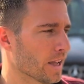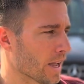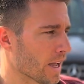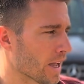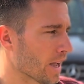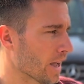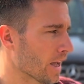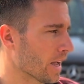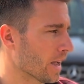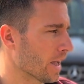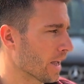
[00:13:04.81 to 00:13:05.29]

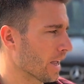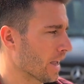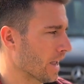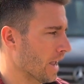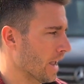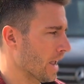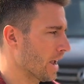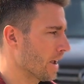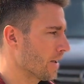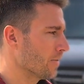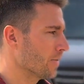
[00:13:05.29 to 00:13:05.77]

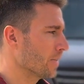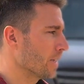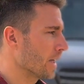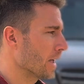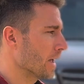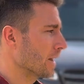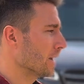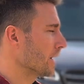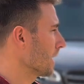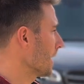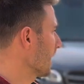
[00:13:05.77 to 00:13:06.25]
And
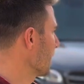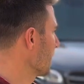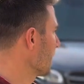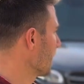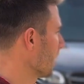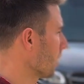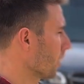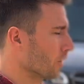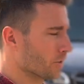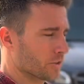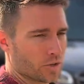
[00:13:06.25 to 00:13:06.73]

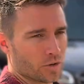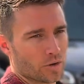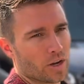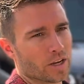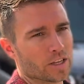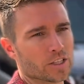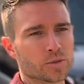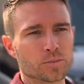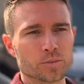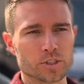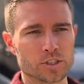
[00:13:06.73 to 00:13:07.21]
then also
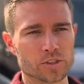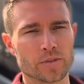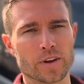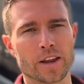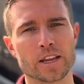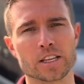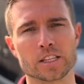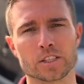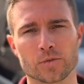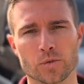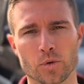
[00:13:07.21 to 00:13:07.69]
customers
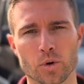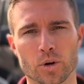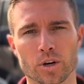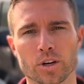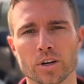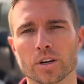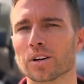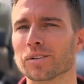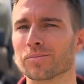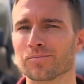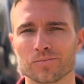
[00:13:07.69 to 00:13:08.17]
vans
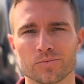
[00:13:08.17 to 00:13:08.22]
for,